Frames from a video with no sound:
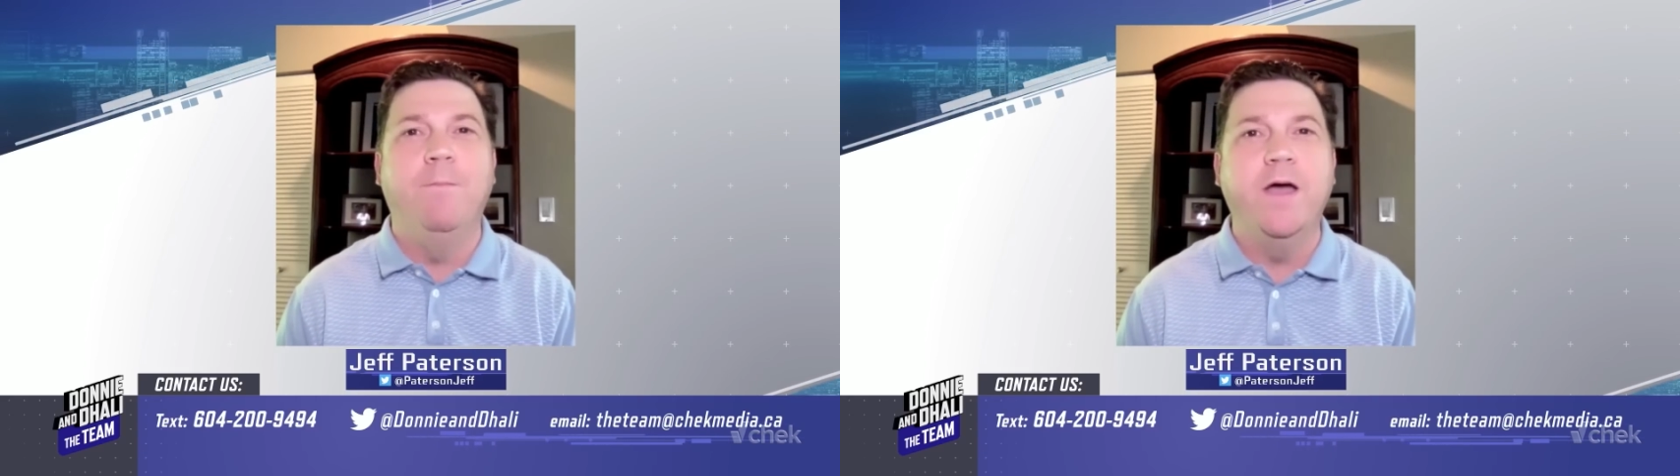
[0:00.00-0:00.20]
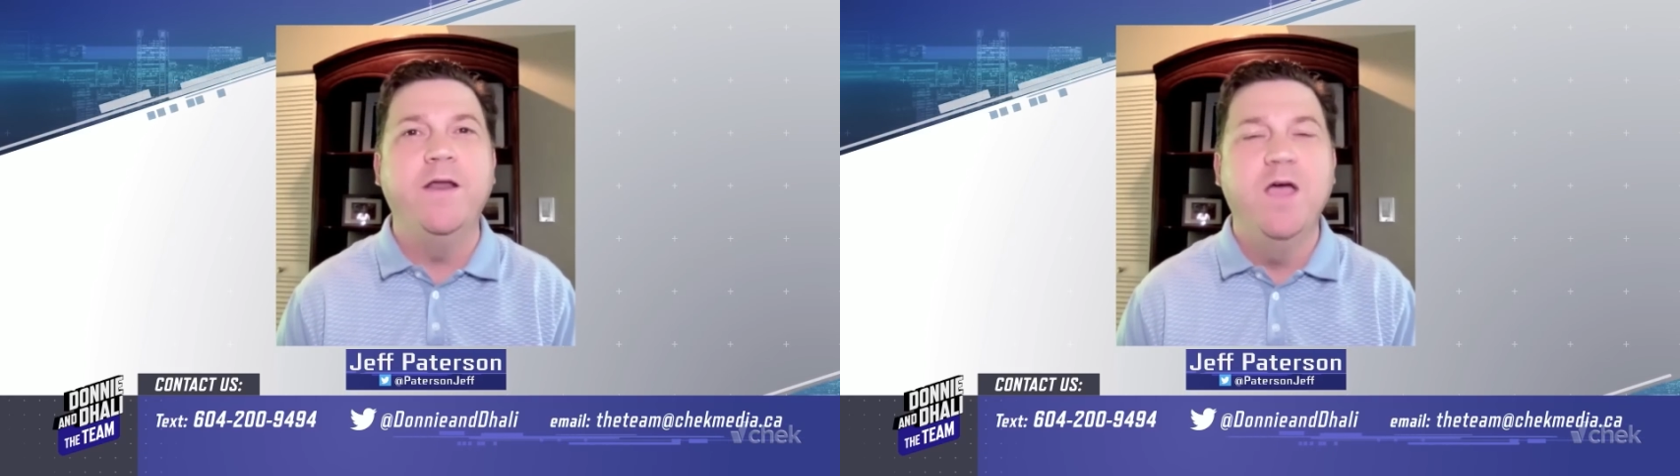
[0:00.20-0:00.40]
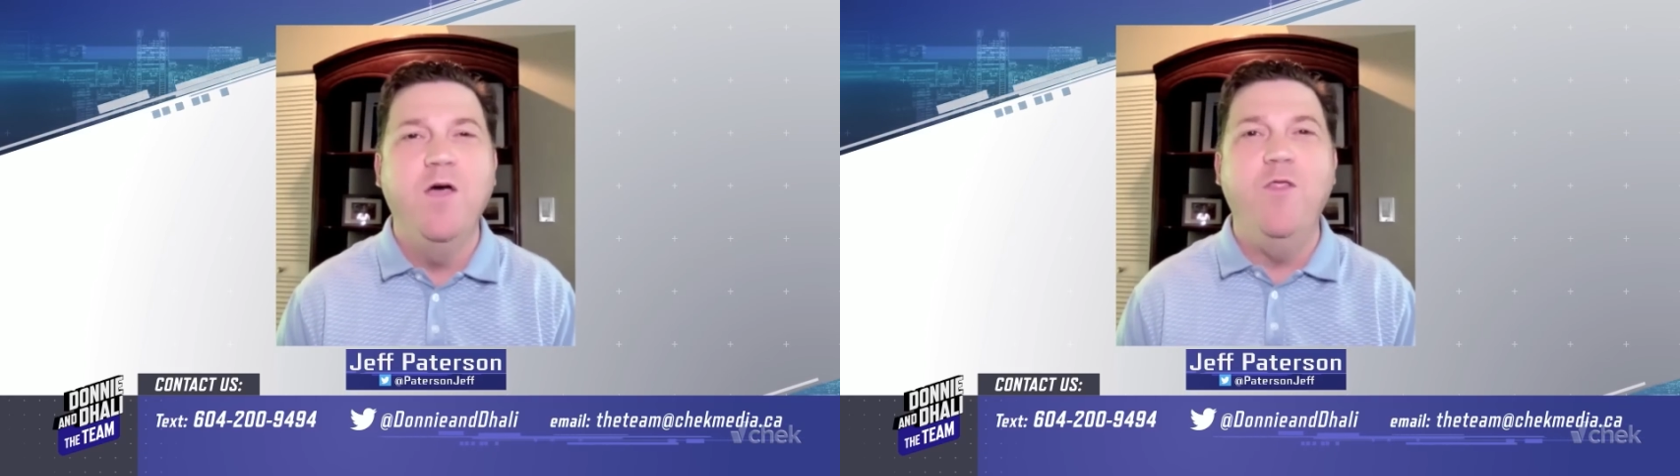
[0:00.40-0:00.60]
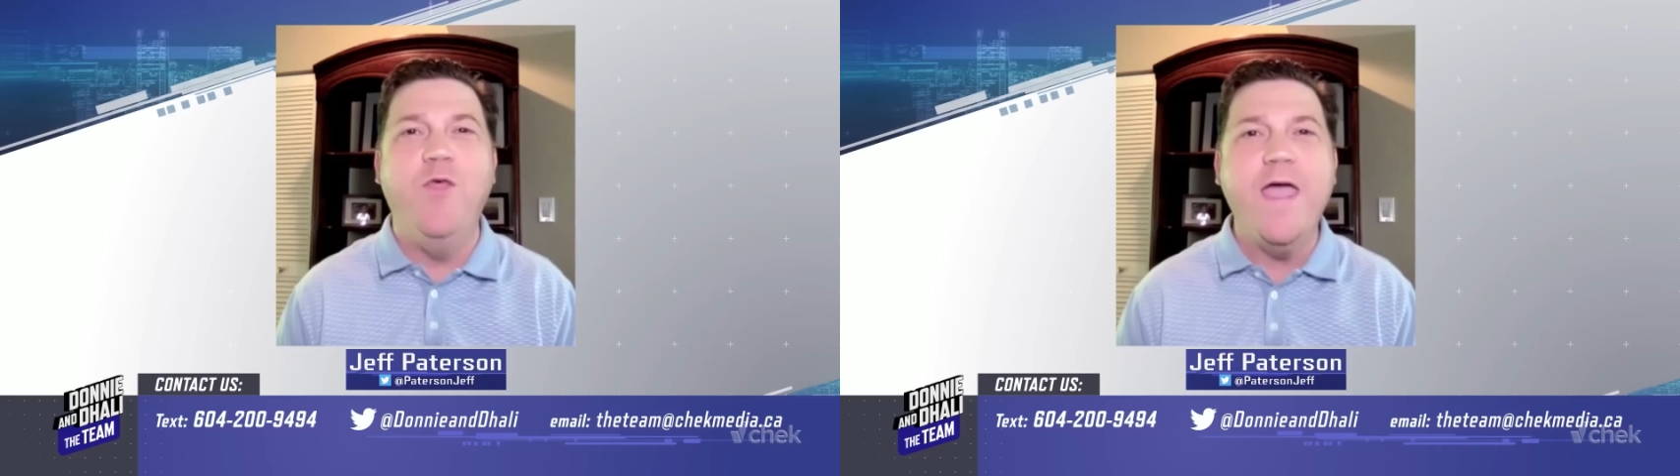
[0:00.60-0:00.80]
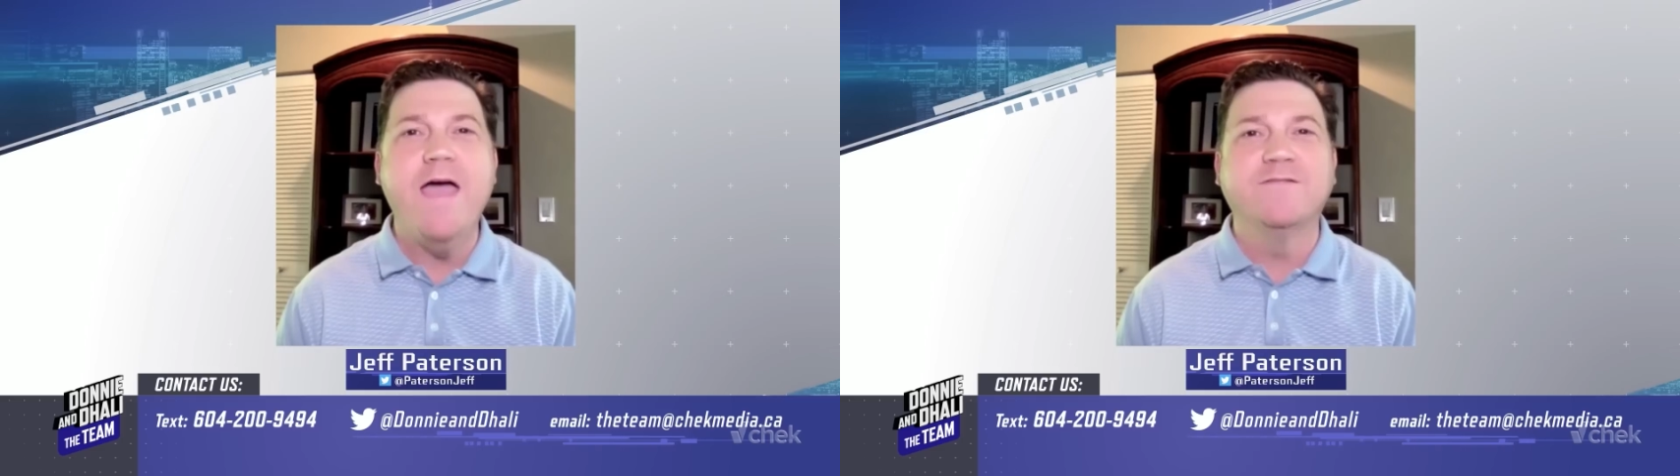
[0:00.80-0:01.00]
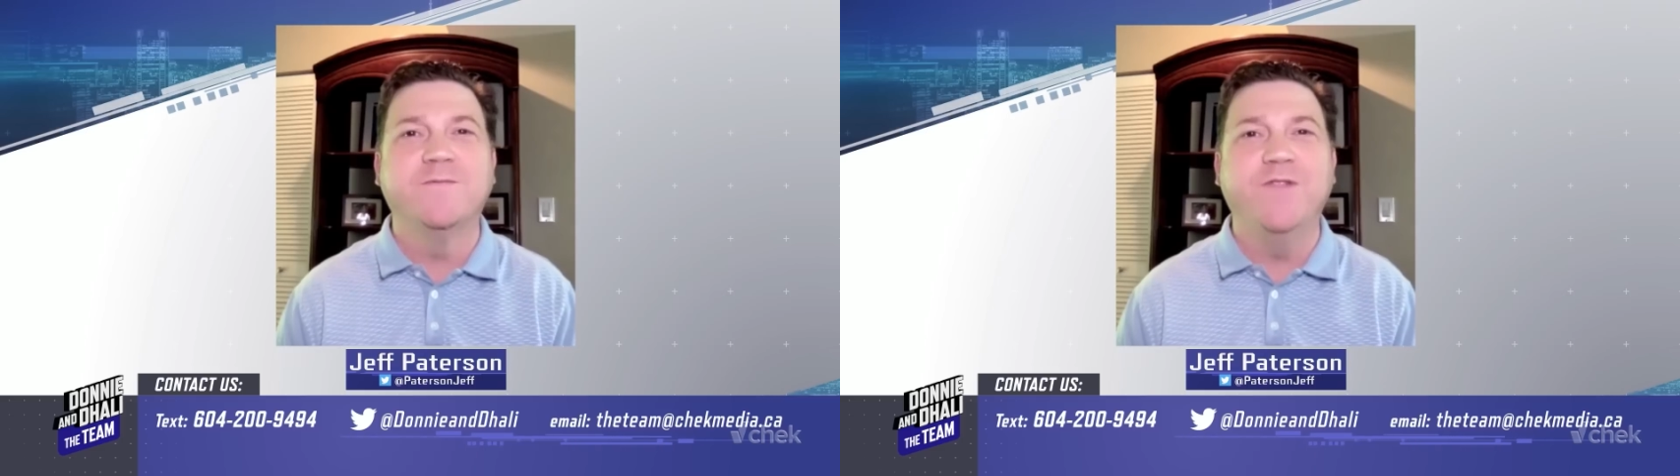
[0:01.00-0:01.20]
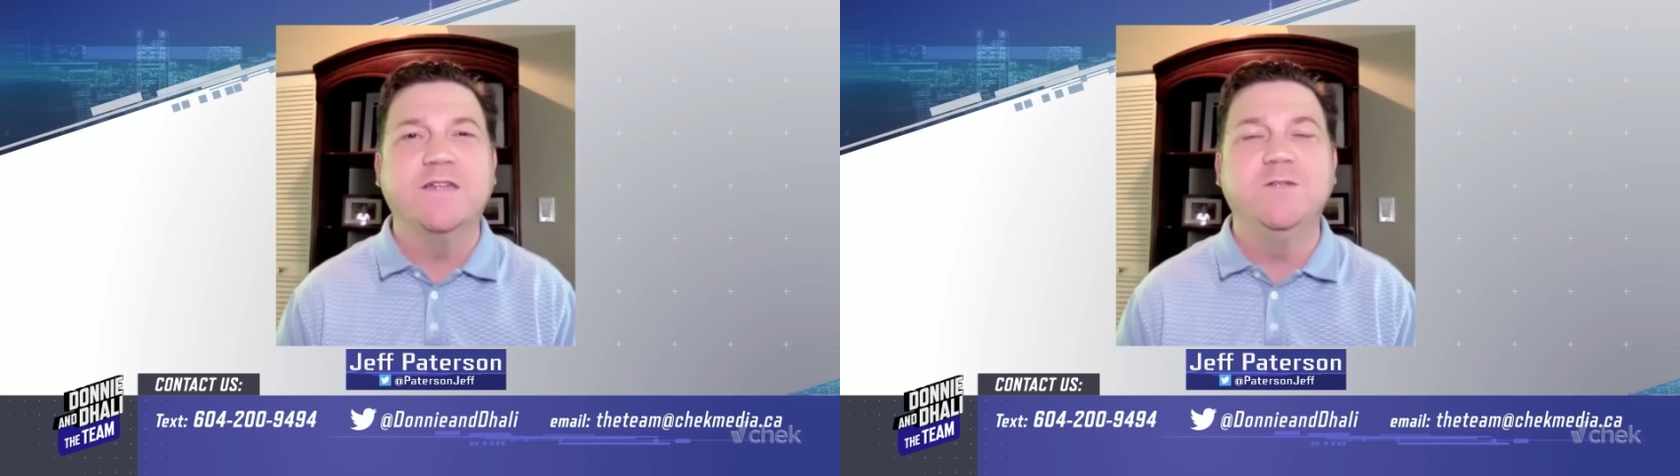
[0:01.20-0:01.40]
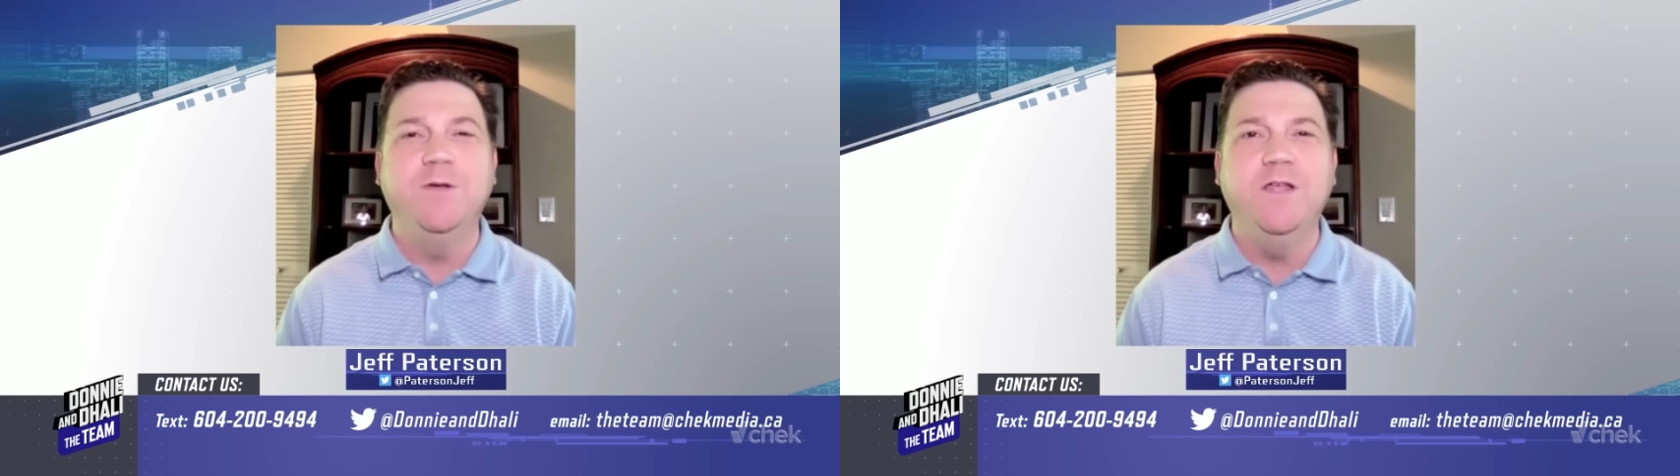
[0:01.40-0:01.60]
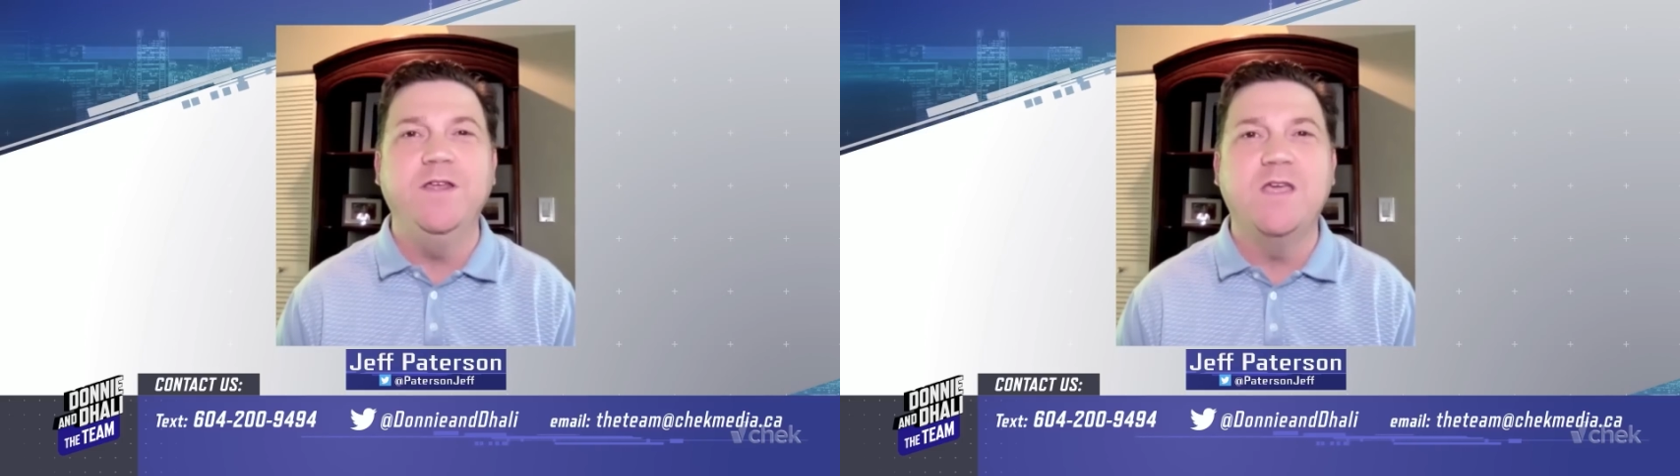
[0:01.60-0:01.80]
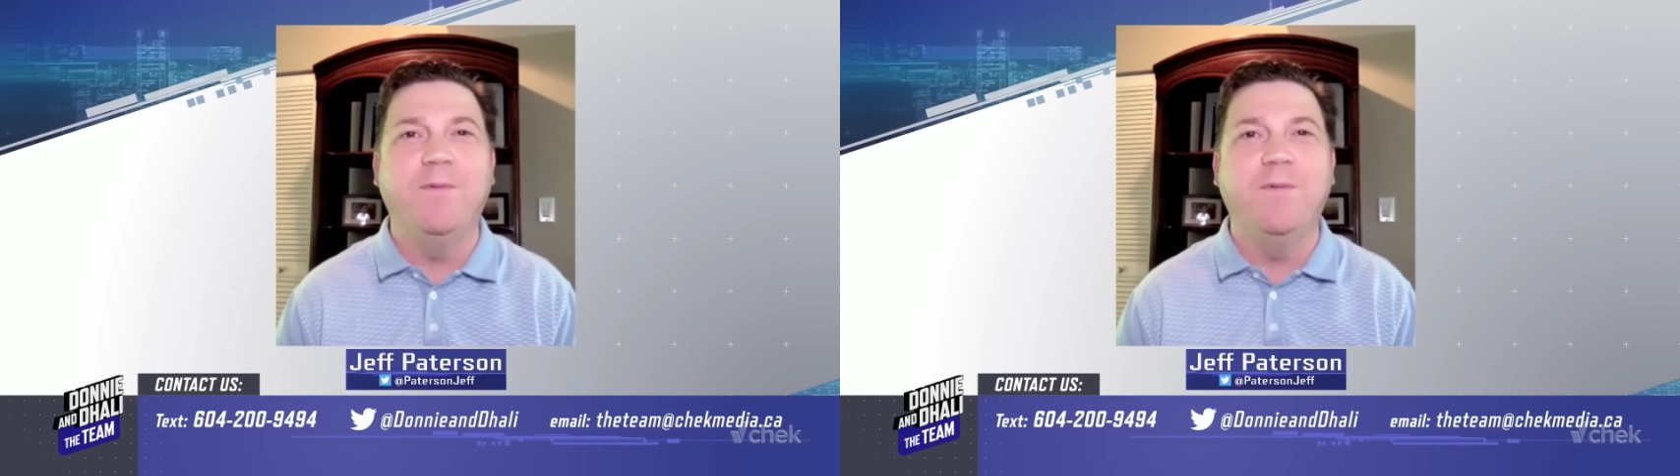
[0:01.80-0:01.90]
but they have some flexibility